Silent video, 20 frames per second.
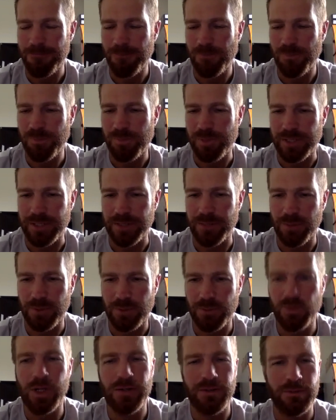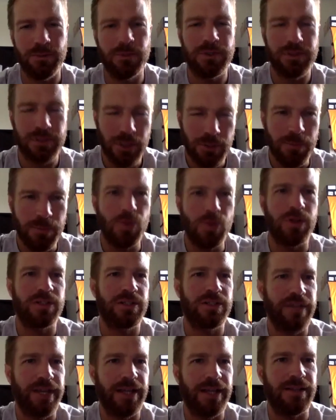But we'll go more
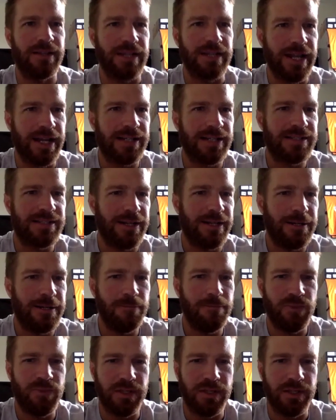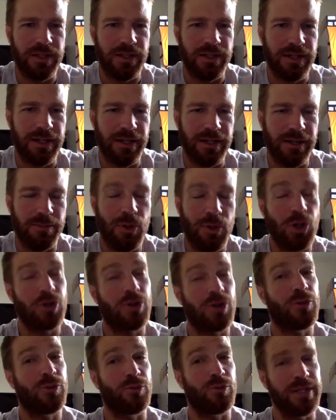into that the next time in
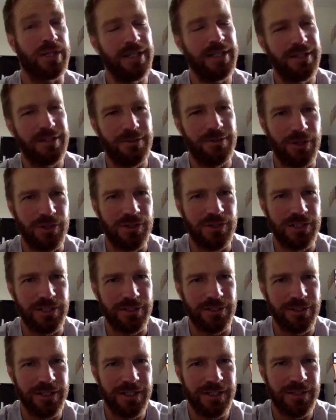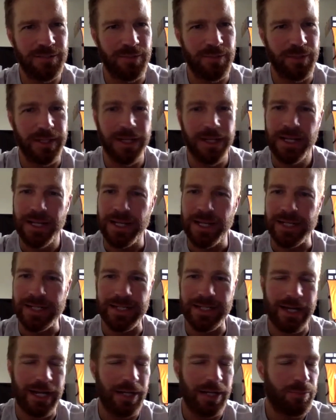part 3 of our series. But
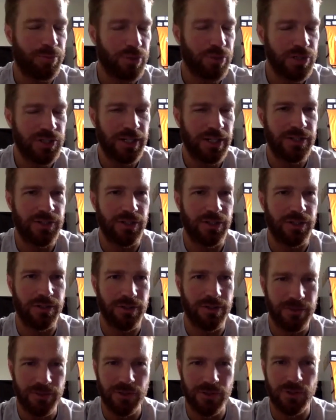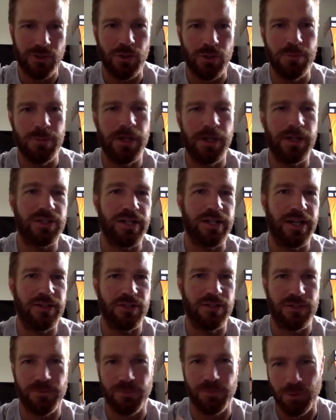again, I appreciate y'all so much, not
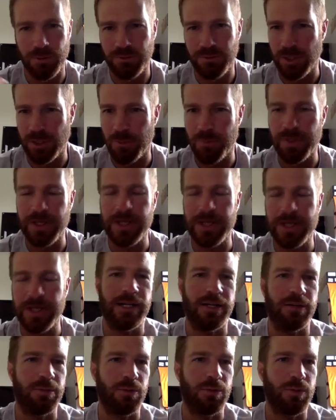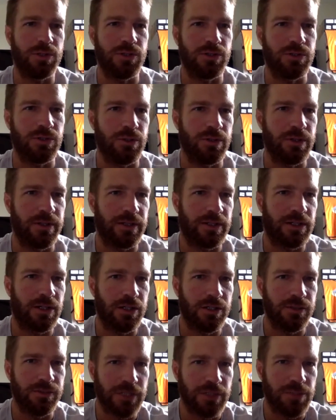just for, being here, but what you're doing in the
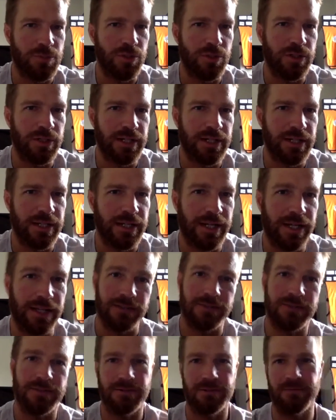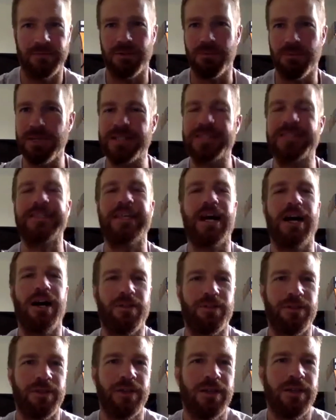Collierville community and the Mid-South,